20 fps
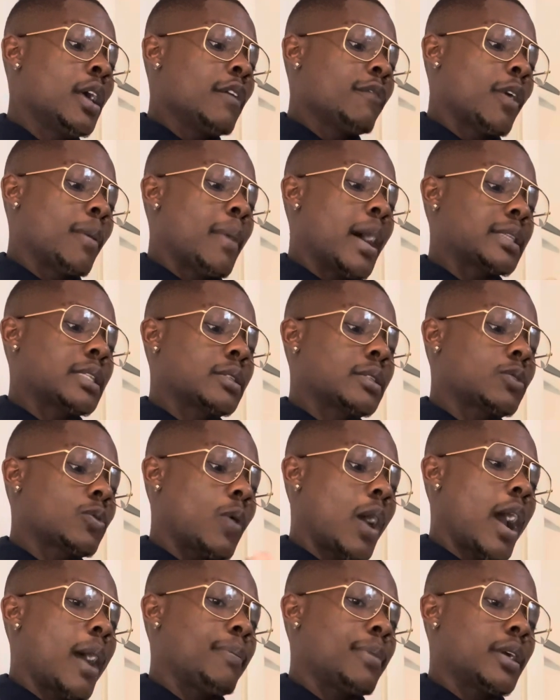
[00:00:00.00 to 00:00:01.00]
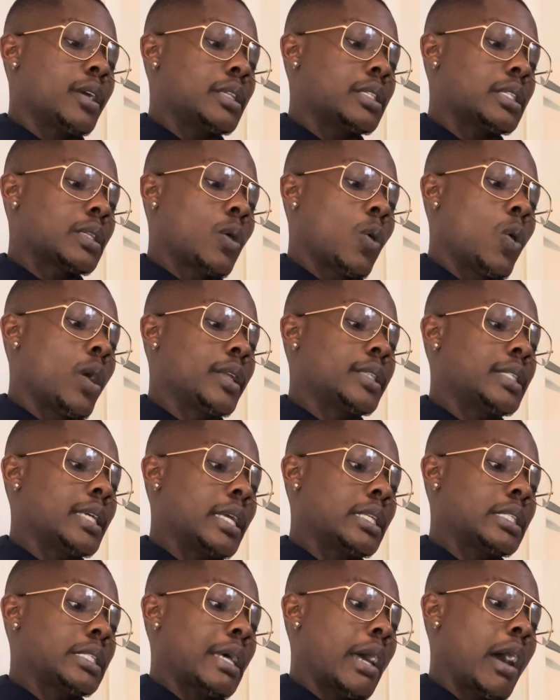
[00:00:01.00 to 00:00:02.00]
for my subscribers on
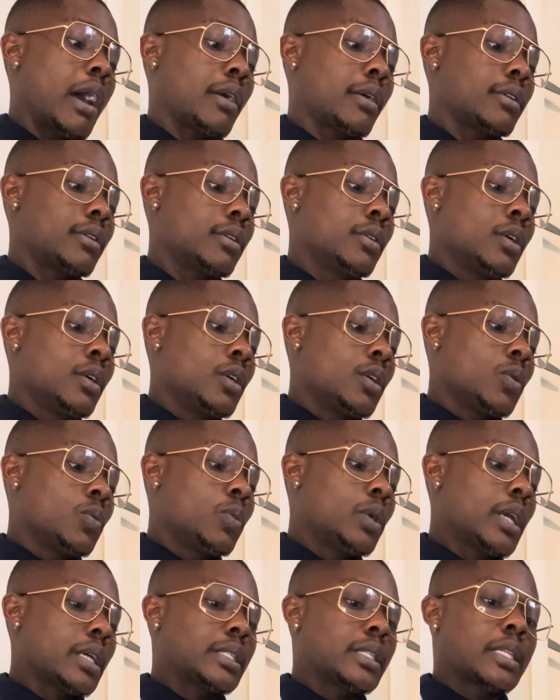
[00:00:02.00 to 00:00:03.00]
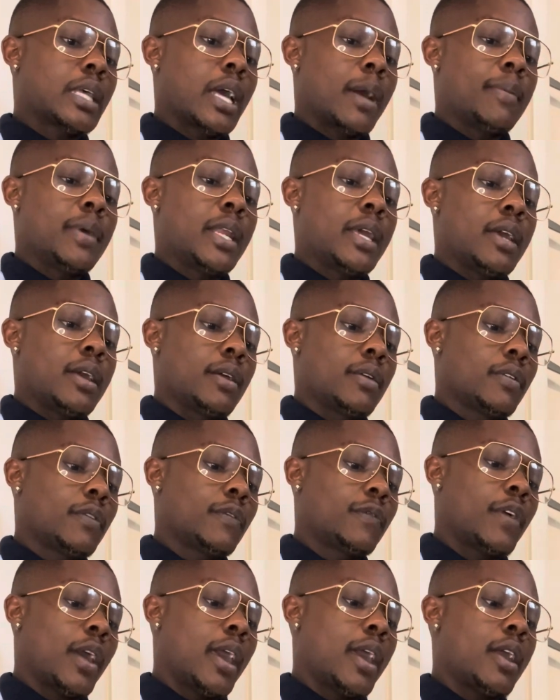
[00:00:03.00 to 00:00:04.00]
TikTok. What else is coming in
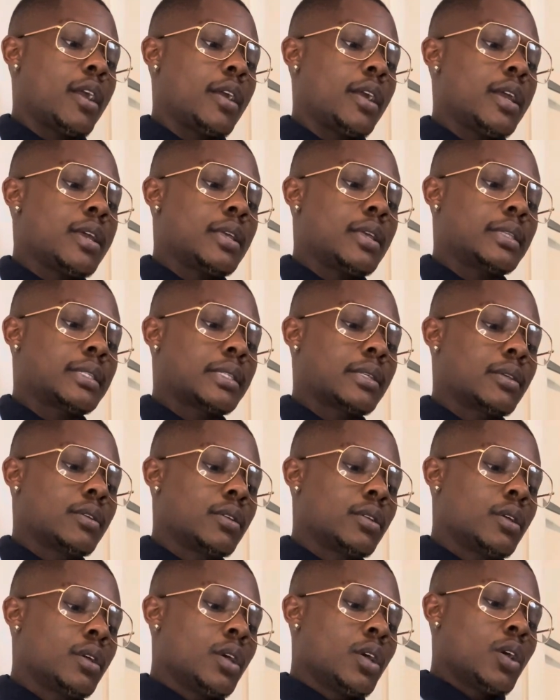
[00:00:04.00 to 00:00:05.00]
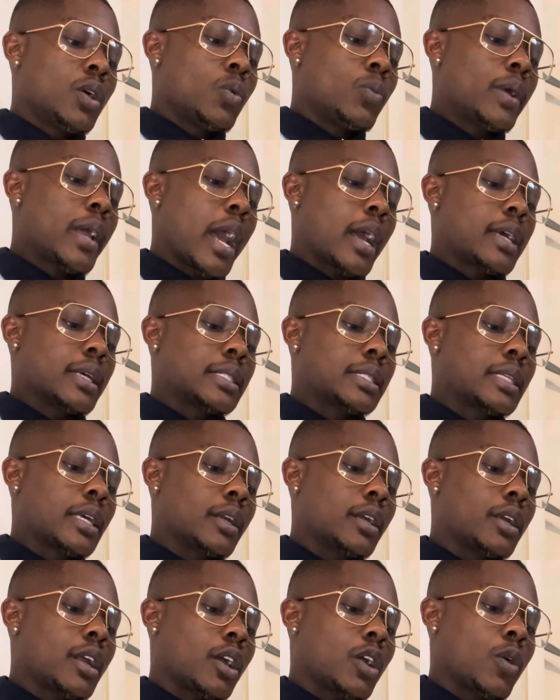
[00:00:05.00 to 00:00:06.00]
for Aries? We got
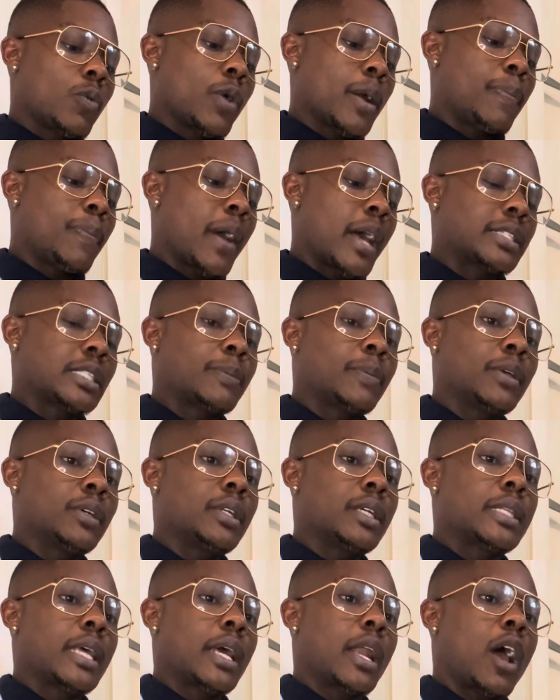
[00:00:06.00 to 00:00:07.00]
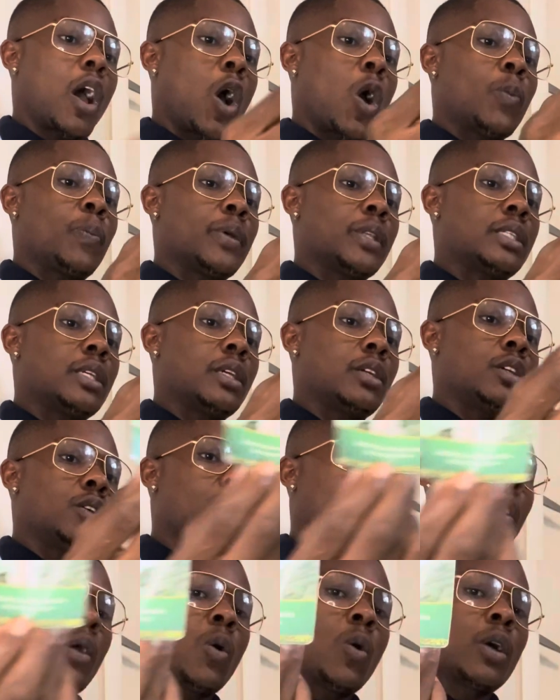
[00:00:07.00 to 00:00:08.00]
consider the career possibilities that are open to
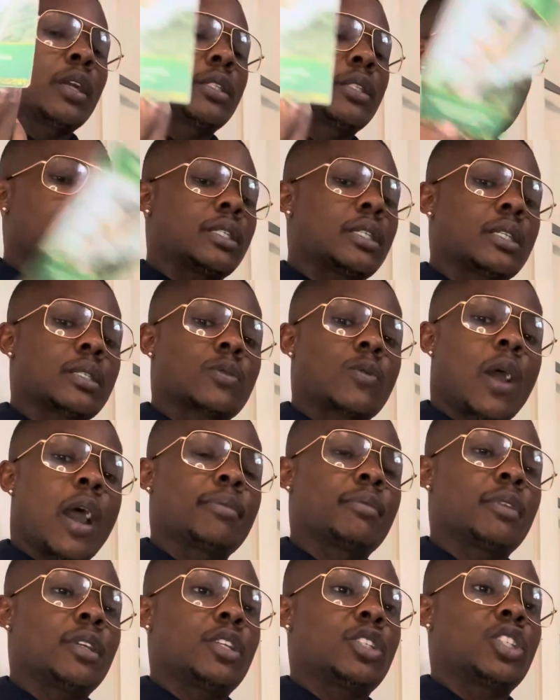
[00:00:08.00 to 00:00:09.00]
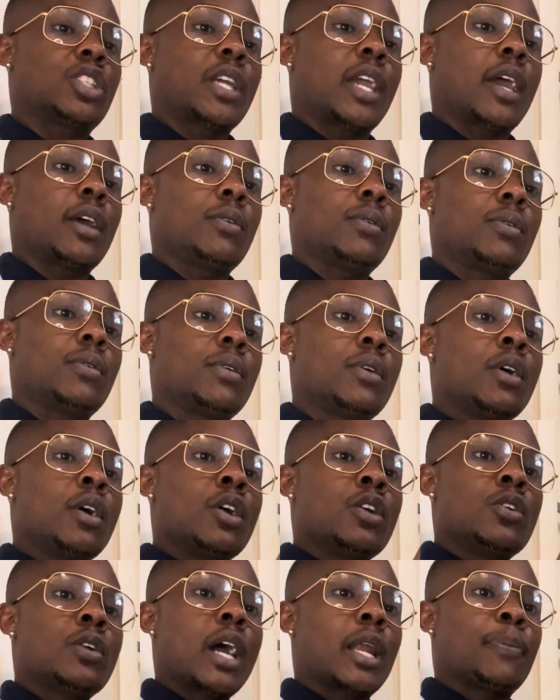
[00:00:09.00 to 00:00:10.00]
you. In order to subscribe to this channel,
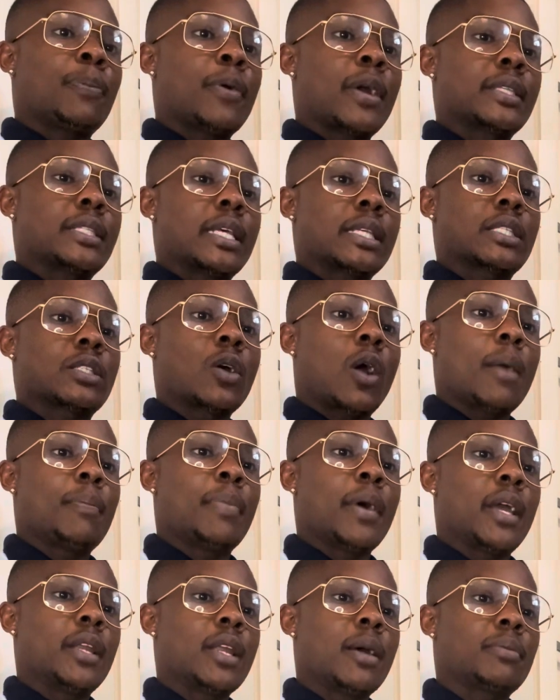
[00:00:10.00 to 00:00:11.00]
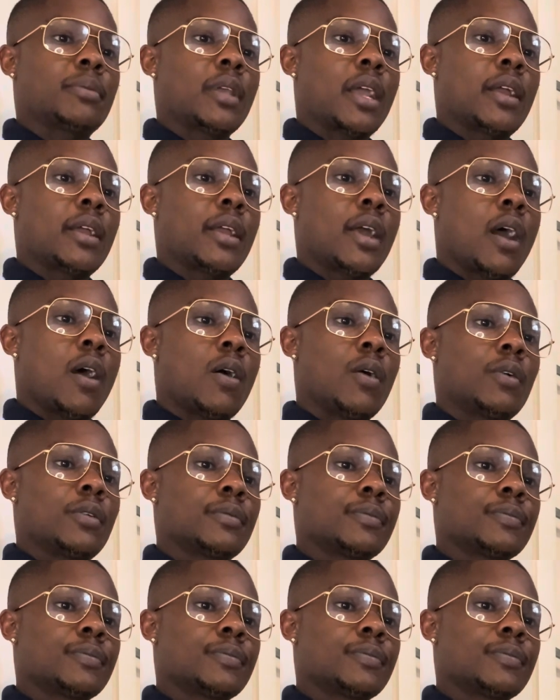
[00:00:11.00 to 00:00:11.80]
you got to press that star button up there, y'all.